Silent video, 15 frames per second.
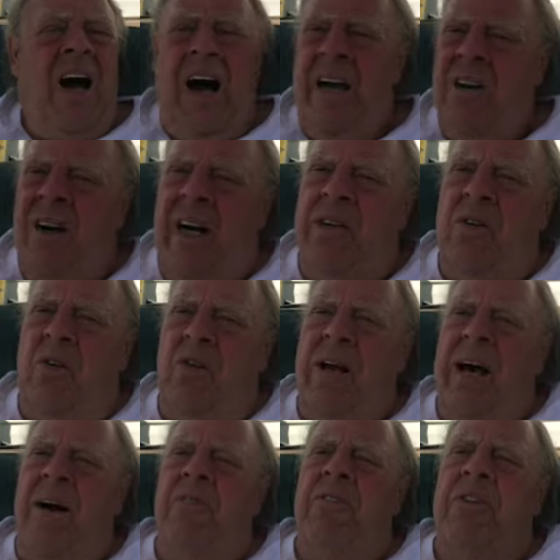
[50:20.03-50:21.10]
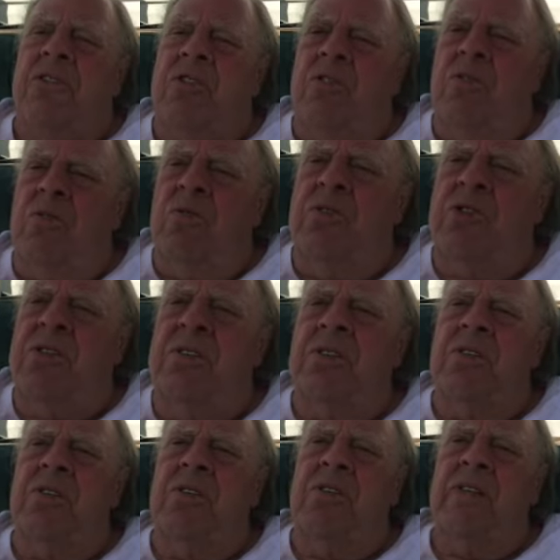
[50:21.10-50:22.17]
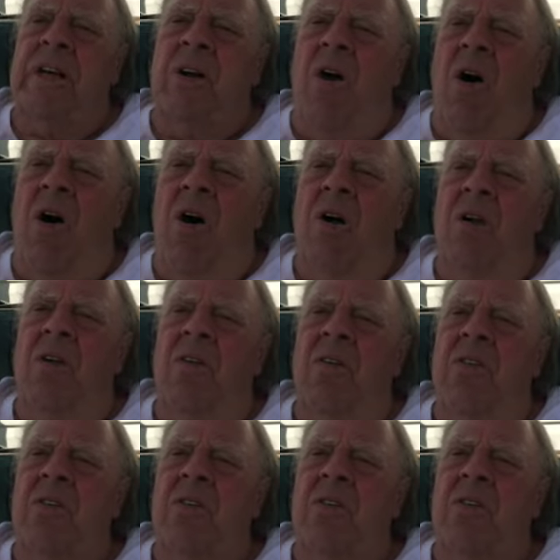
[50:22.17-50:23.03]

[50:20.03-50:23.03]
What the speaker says: I don't have the solutions at all.